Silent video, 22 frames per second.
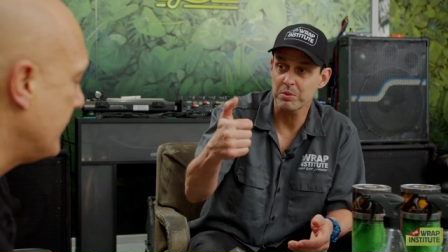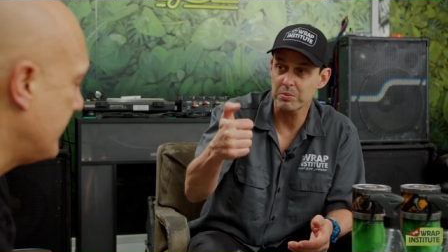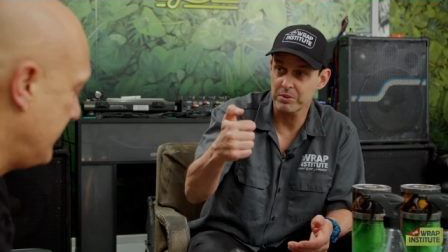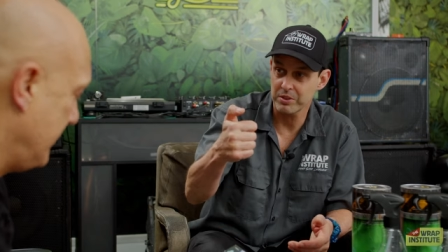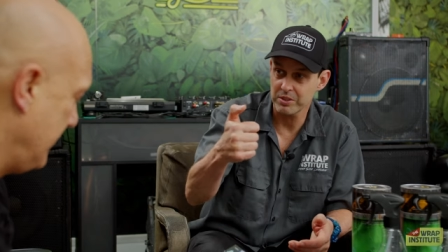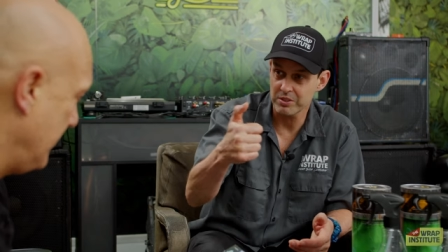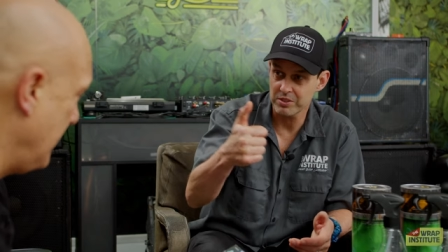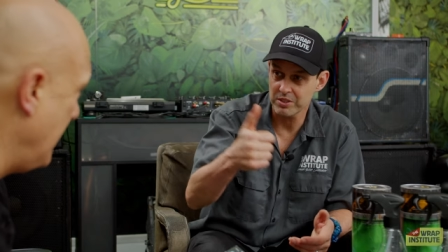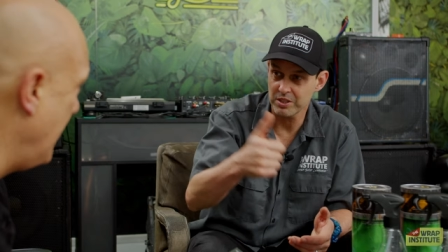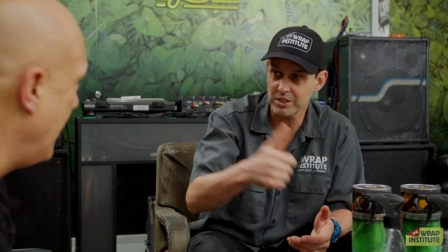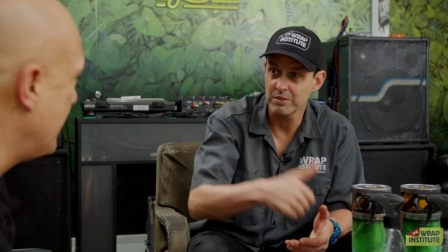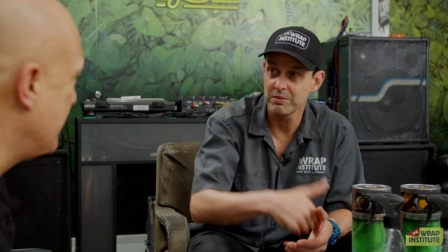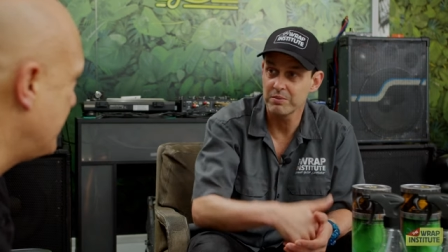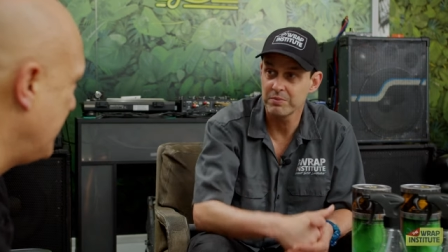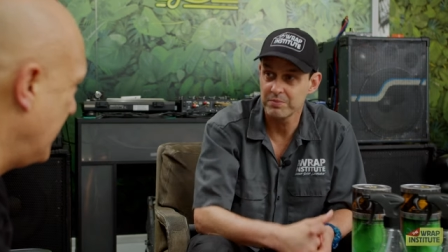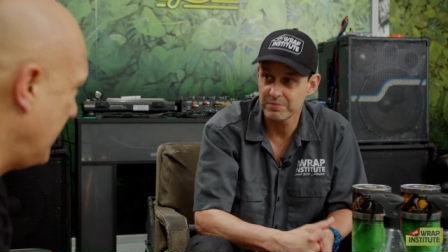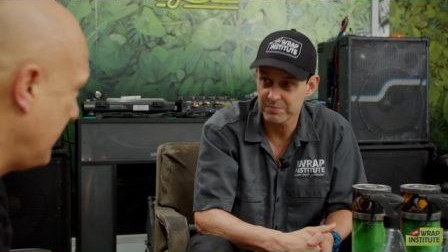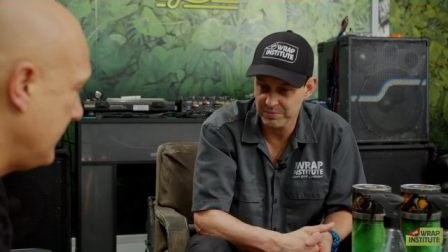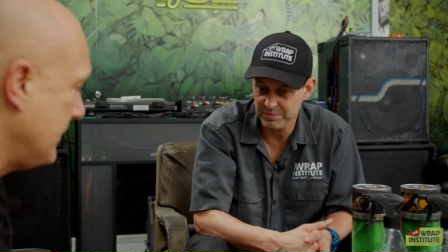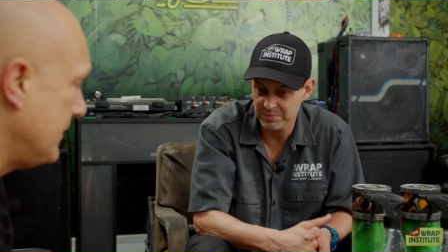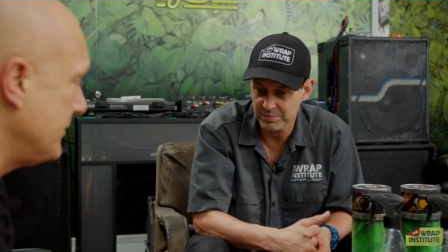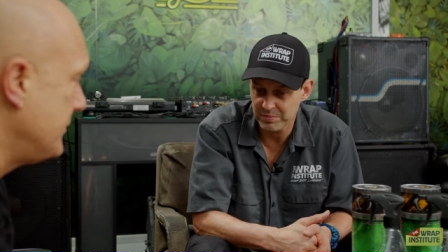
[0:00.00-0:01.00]
people can see.
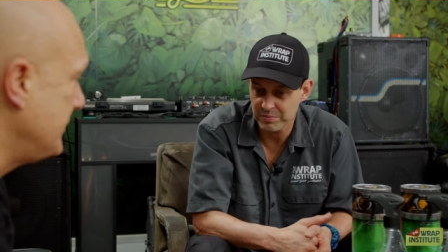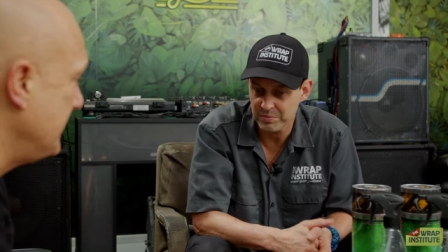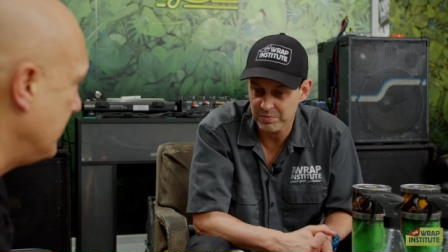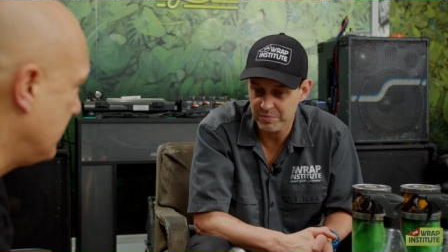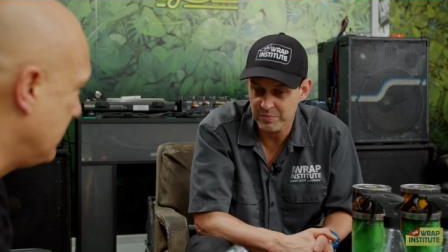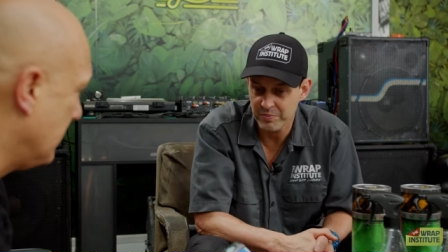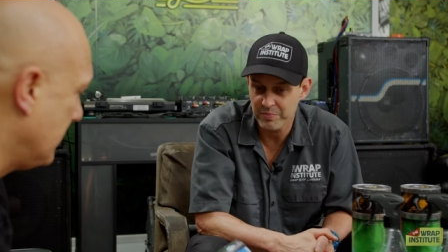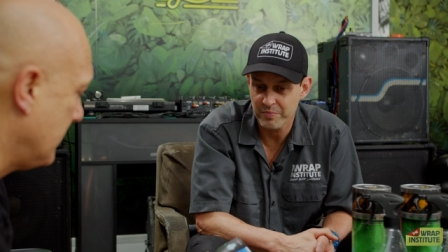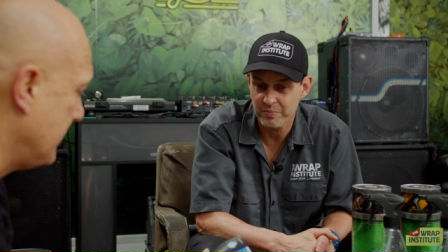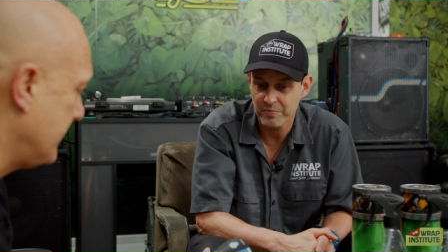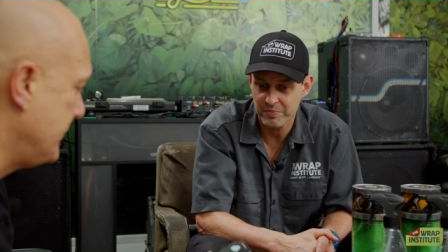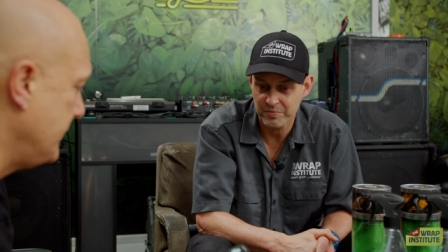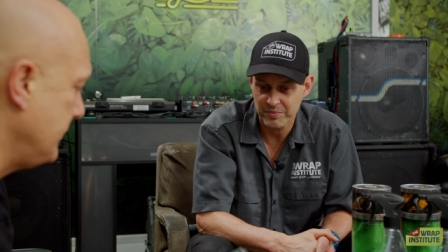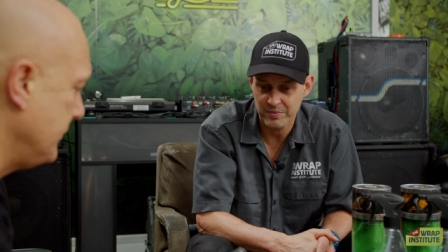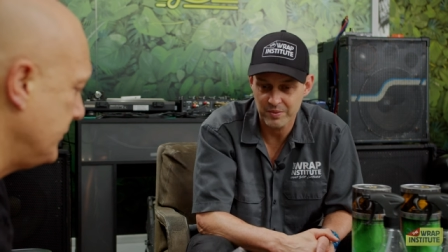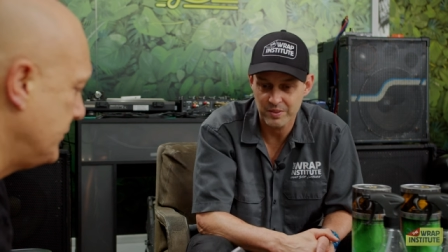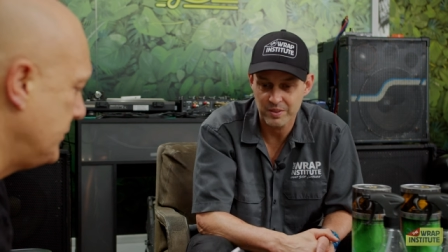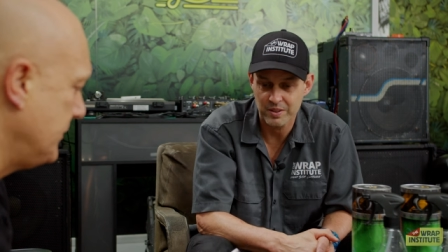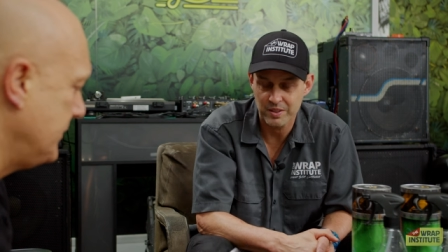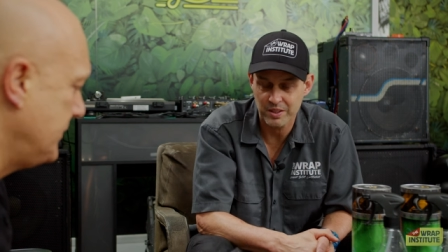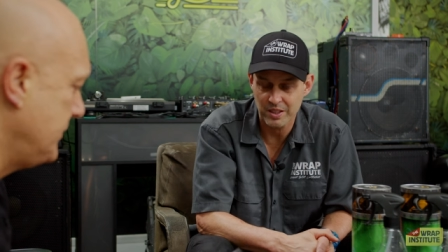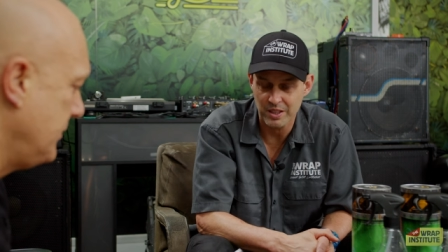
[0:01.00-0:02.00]
Exactly, you can see the color
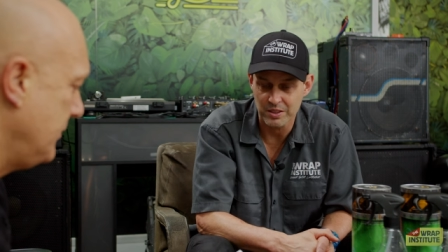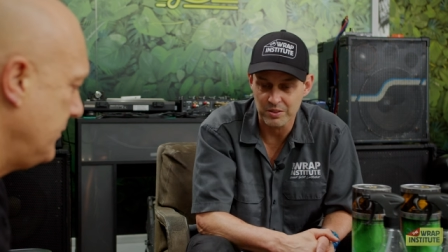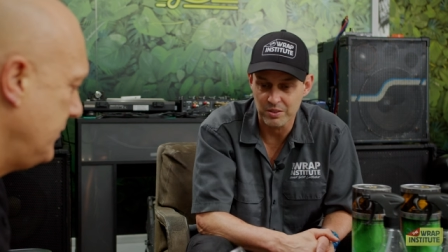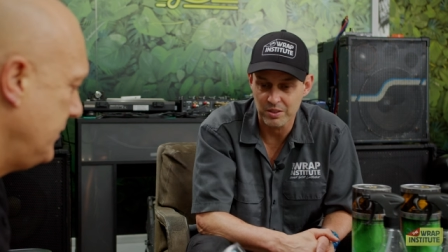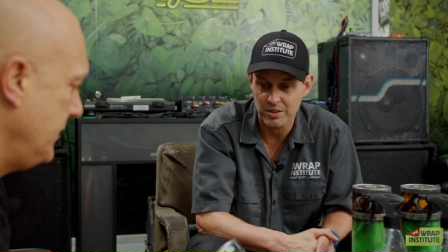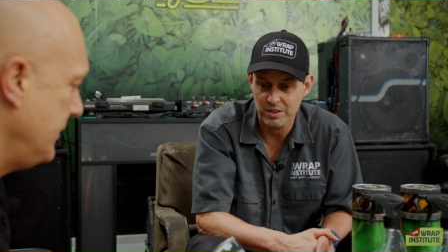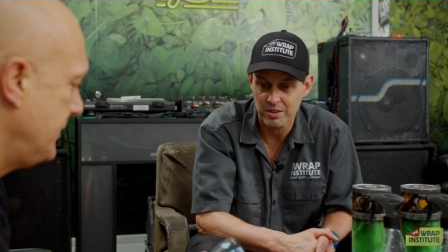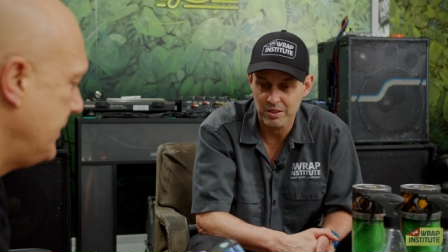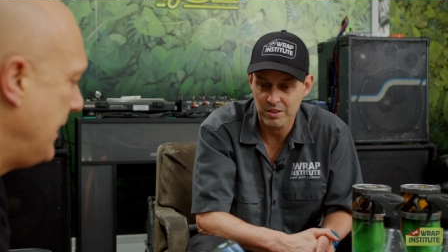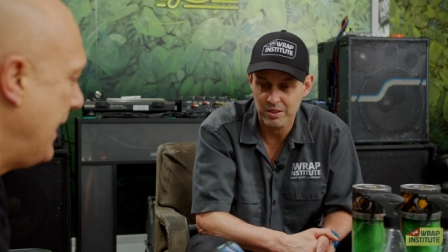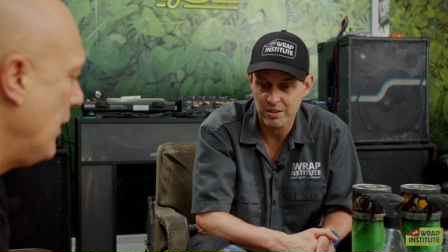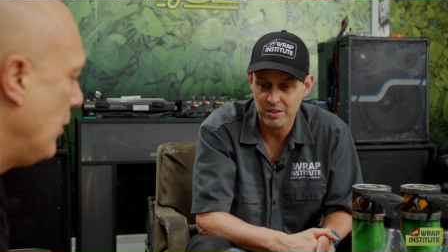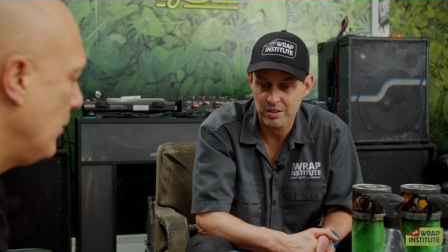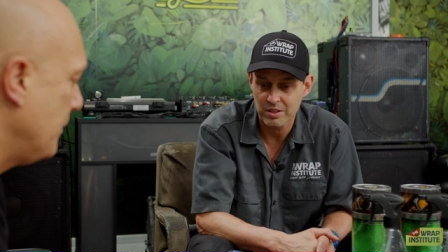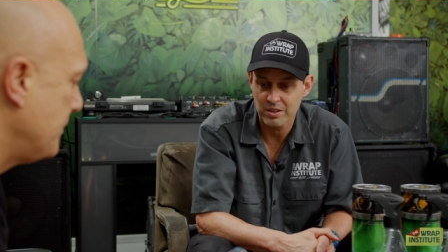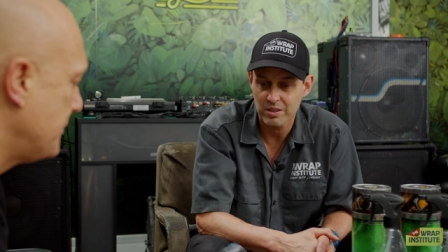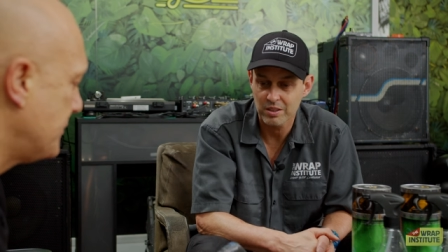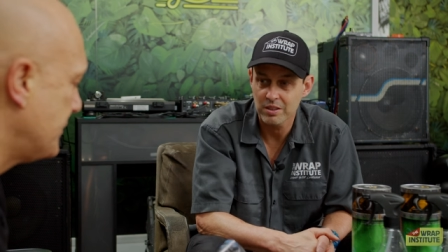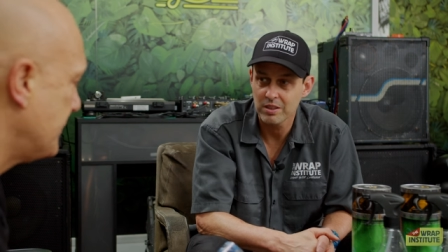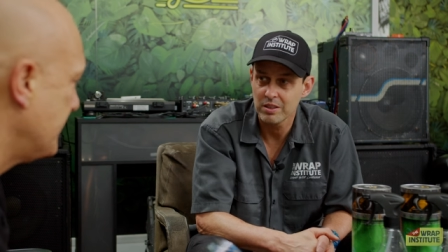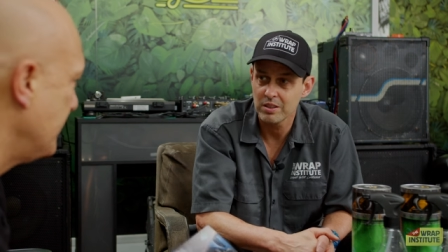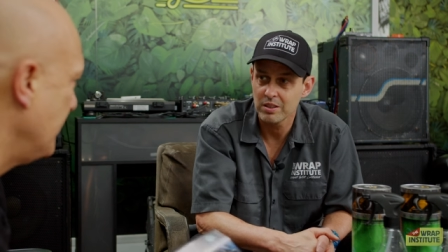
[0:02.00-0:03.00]
too. So, so it
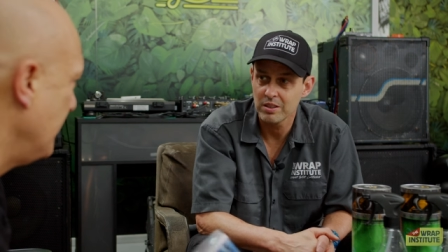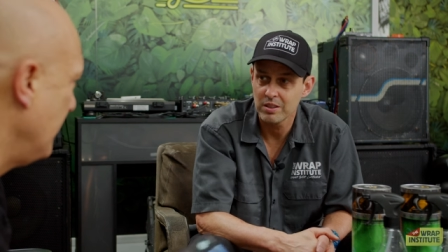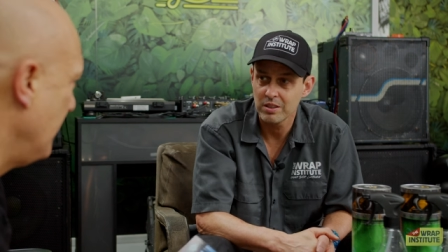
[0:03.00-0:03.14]
helps